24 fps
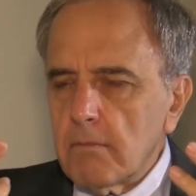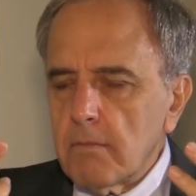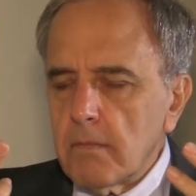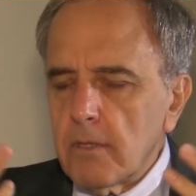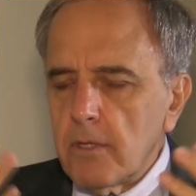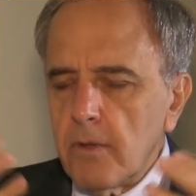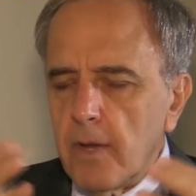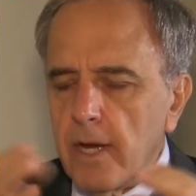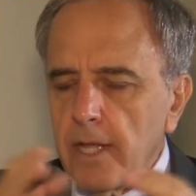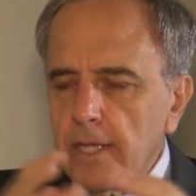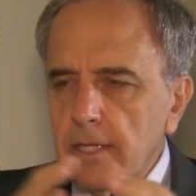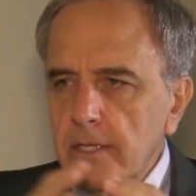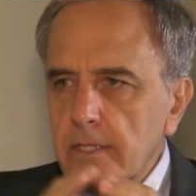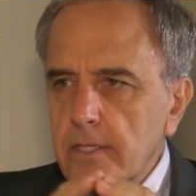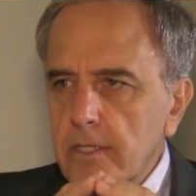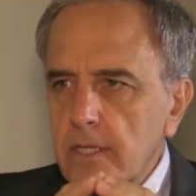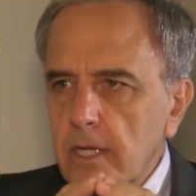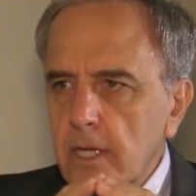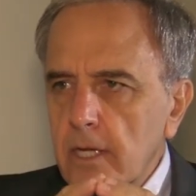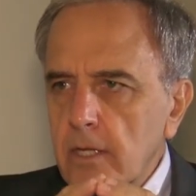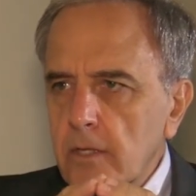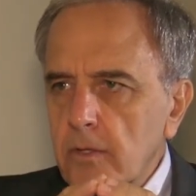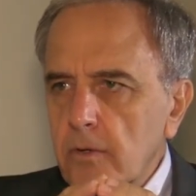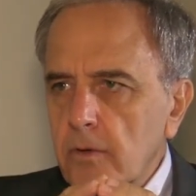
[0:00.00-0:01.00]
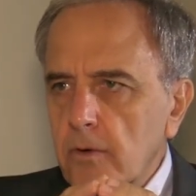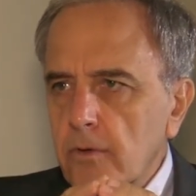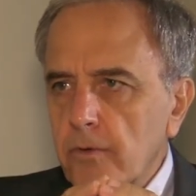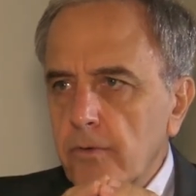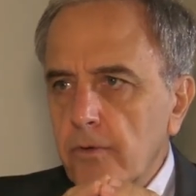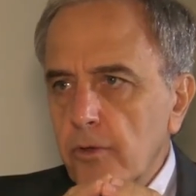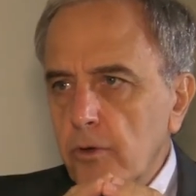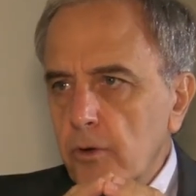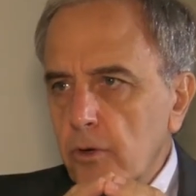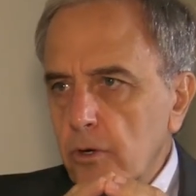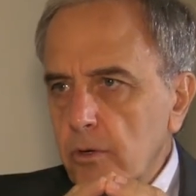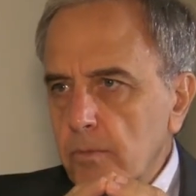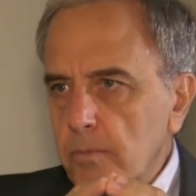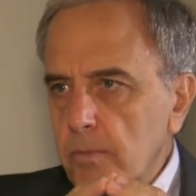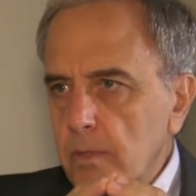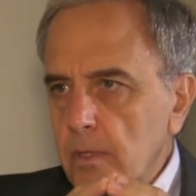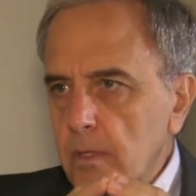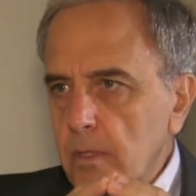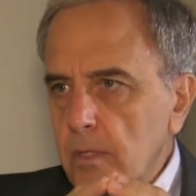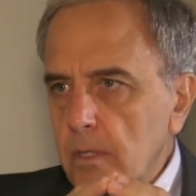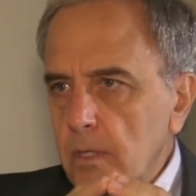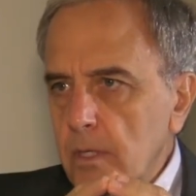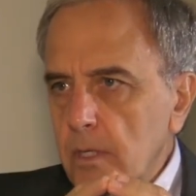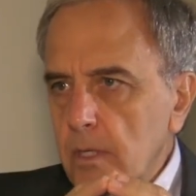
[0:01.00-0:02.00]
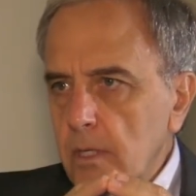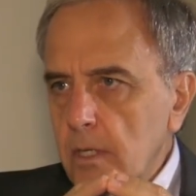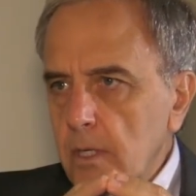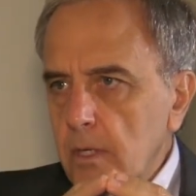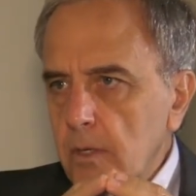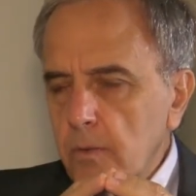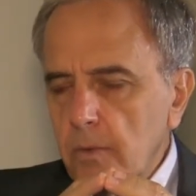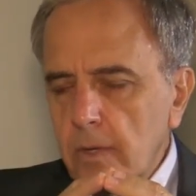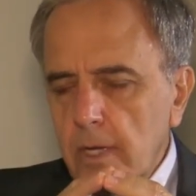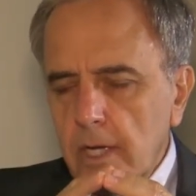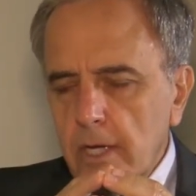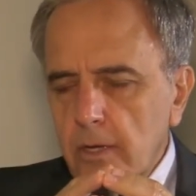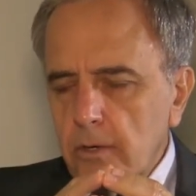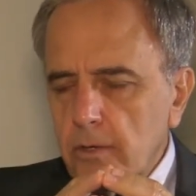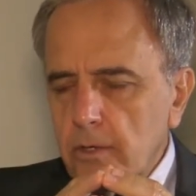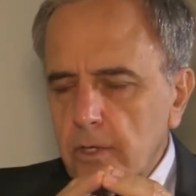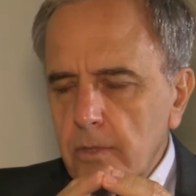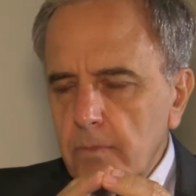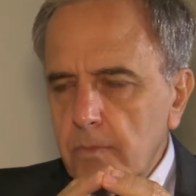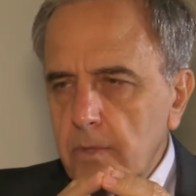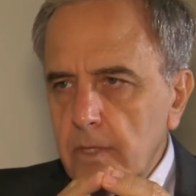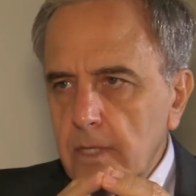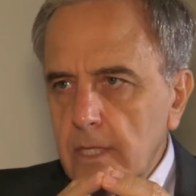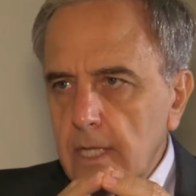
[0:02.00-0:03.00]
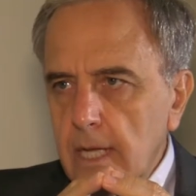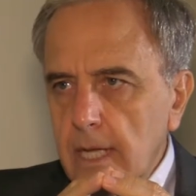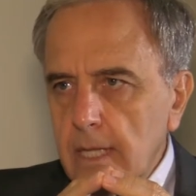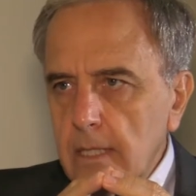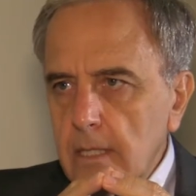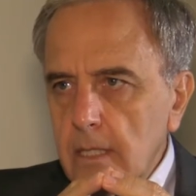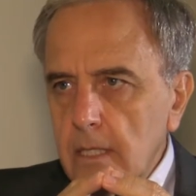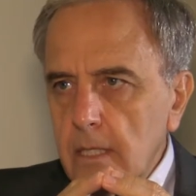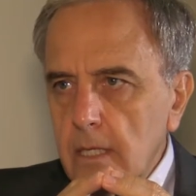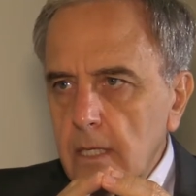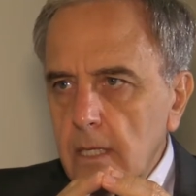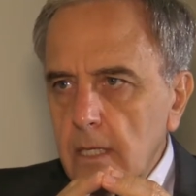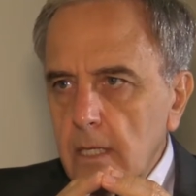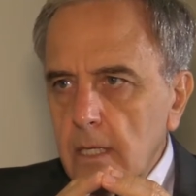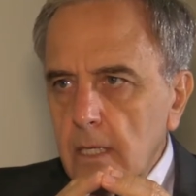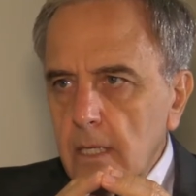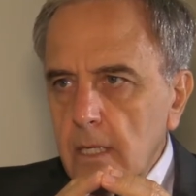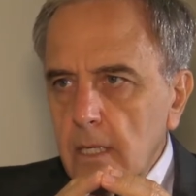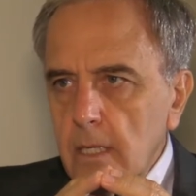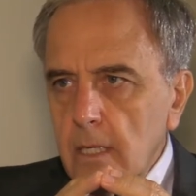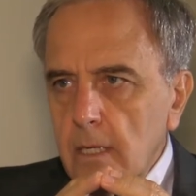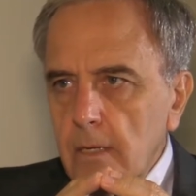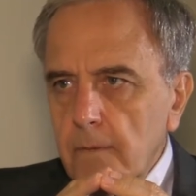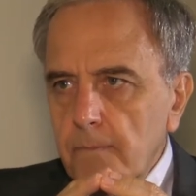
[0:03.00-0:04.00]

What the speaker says: the United States or Europe. We cannot repeat that. Mm.